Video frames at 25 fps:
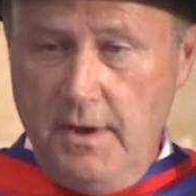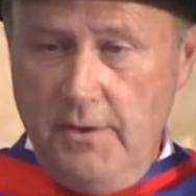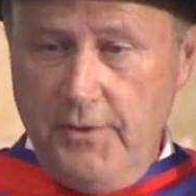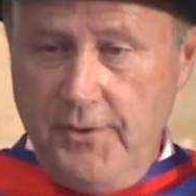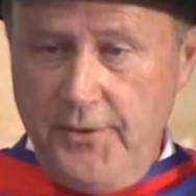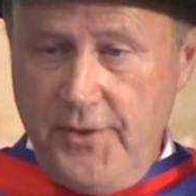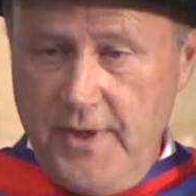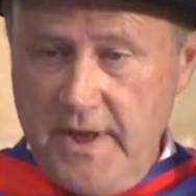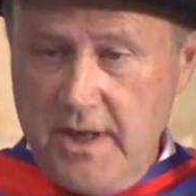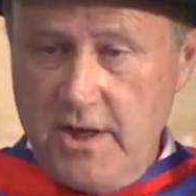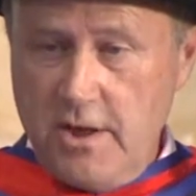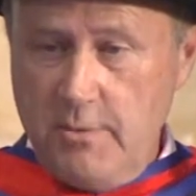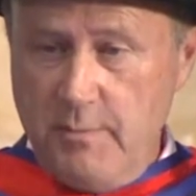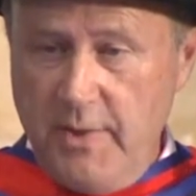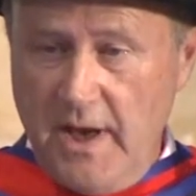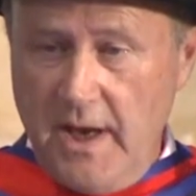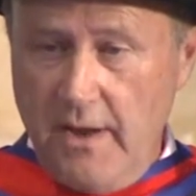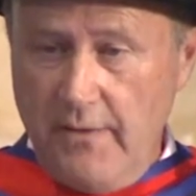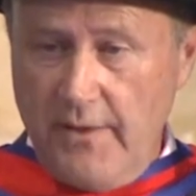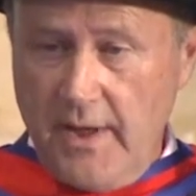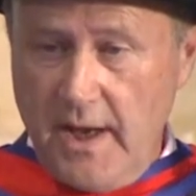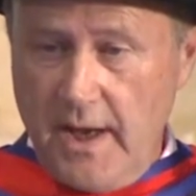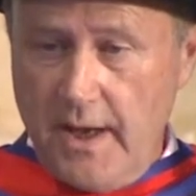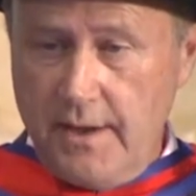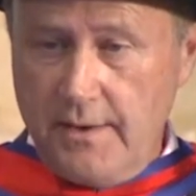Think
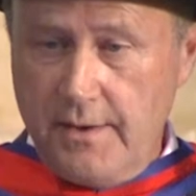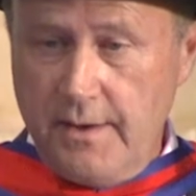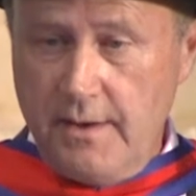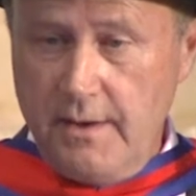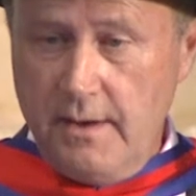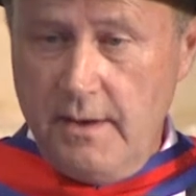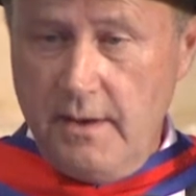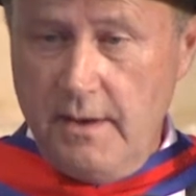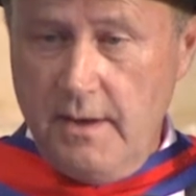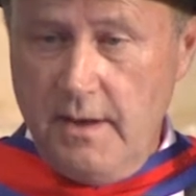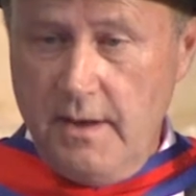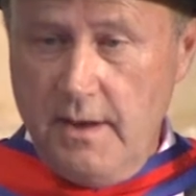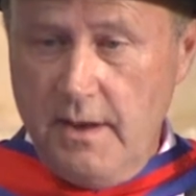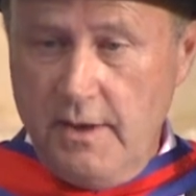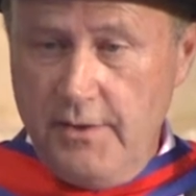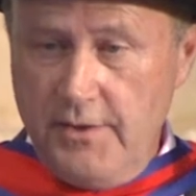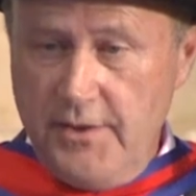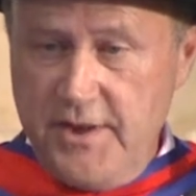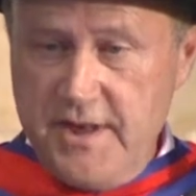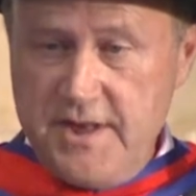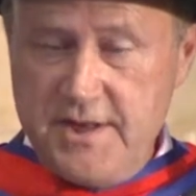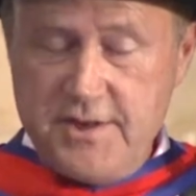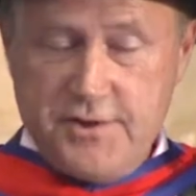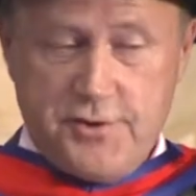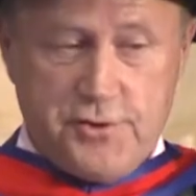about that.
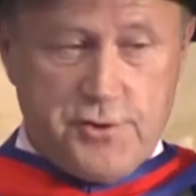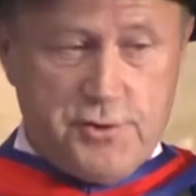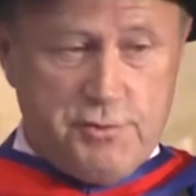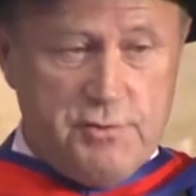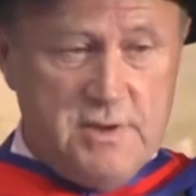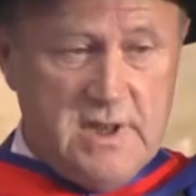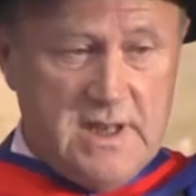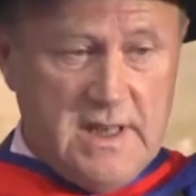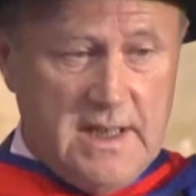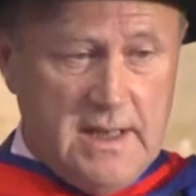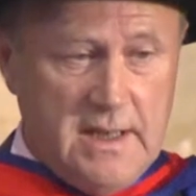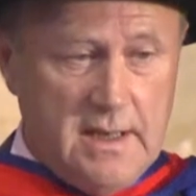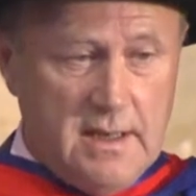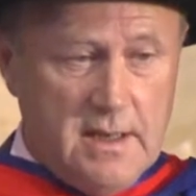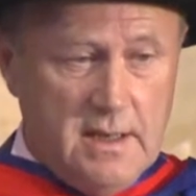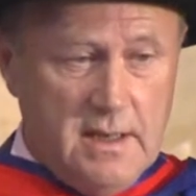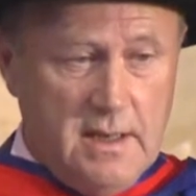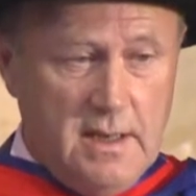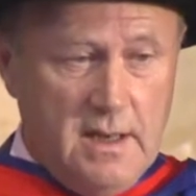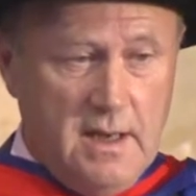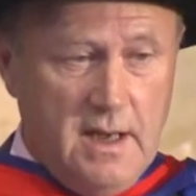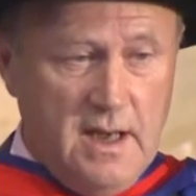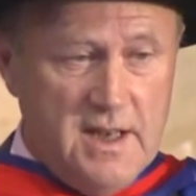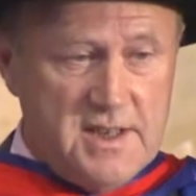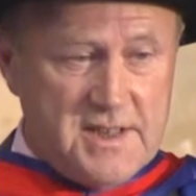This tree
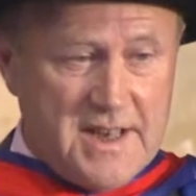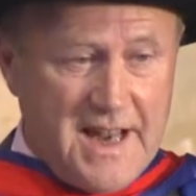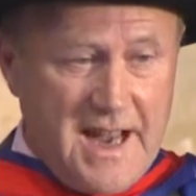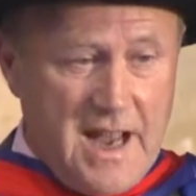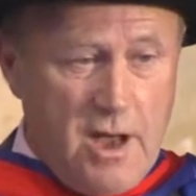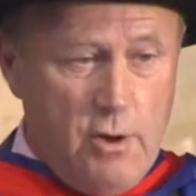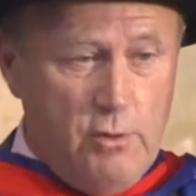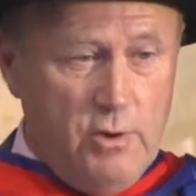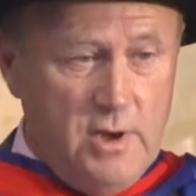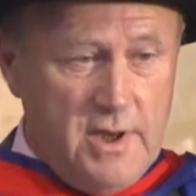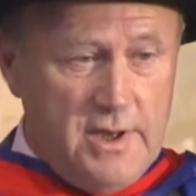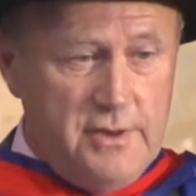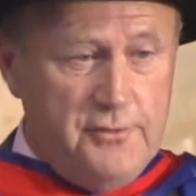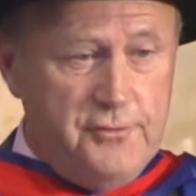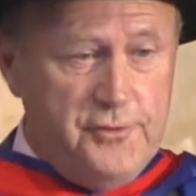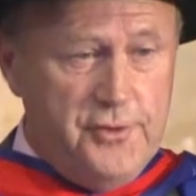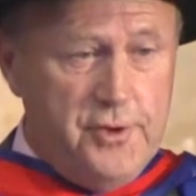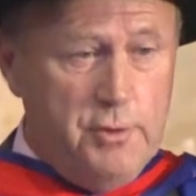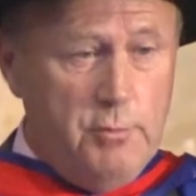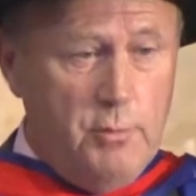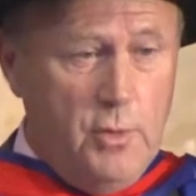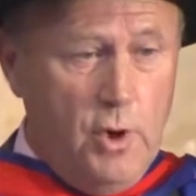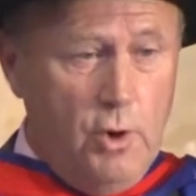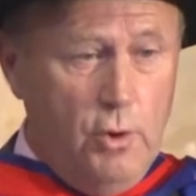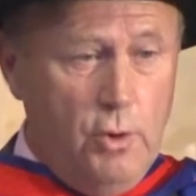has outlived
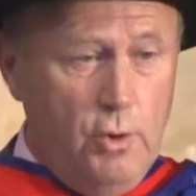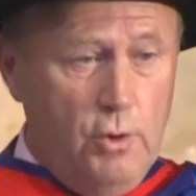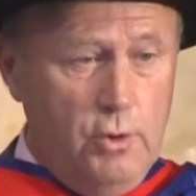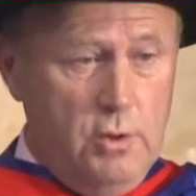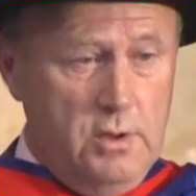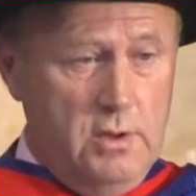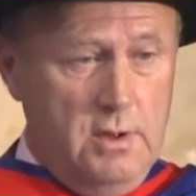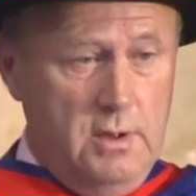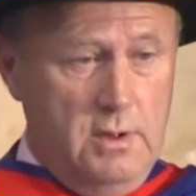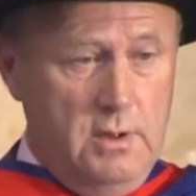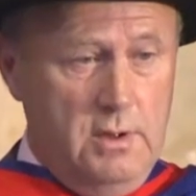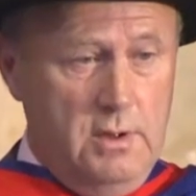them all.